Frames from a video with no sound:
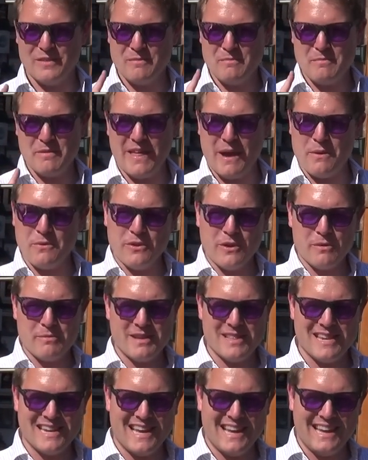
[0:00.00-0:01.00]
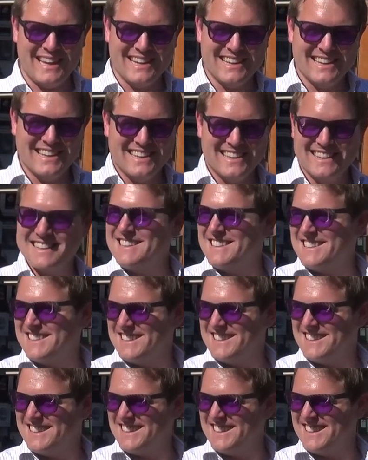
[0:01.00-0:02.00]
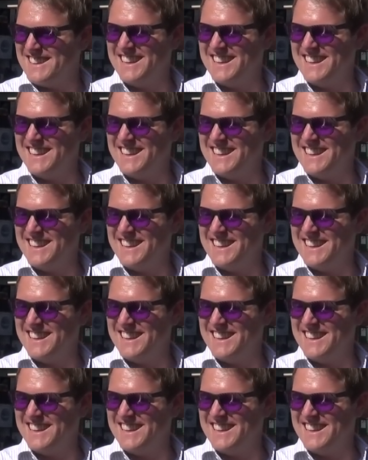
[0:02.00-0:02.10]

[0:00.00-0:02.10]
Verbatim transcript: Yeah. But that will not be today. That'll be the next video.